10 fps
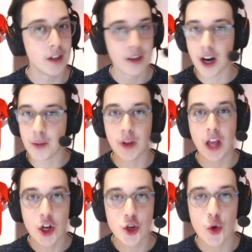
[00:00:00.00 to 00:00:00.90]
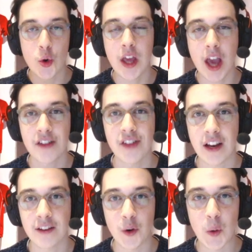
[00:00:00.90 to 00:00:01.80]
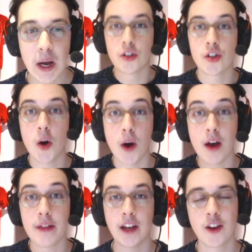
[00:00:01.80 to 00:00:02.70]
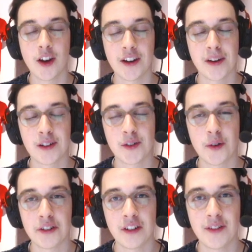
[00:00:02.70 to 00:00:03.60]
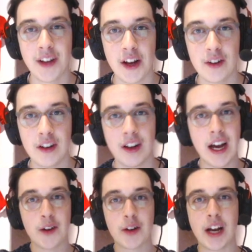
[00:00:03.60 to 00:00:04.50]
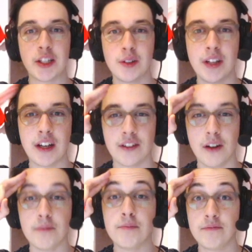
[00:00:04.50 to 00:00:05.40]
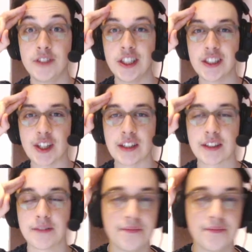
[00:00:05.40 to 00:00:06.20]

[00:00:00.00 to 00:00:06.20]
I'd be truly thankful. So thank you guys so much for watching this video, and I'll catch you all next time. Cheers guys.